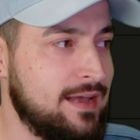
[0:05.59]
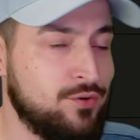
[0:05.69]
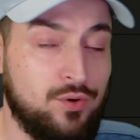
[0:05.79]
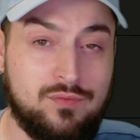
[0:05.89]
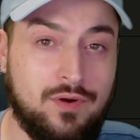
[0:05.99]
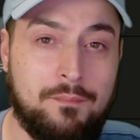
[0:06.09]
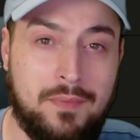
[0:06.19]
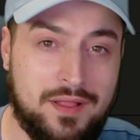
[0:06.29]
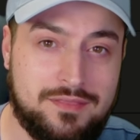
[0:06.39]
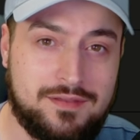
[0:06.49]
I don't know, over a
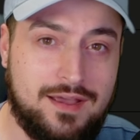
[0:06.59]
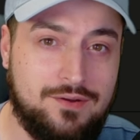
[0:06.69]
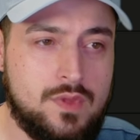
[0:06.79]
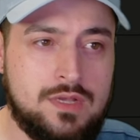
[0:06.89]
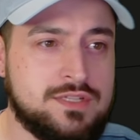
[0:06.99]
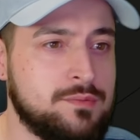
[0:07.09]
month now, something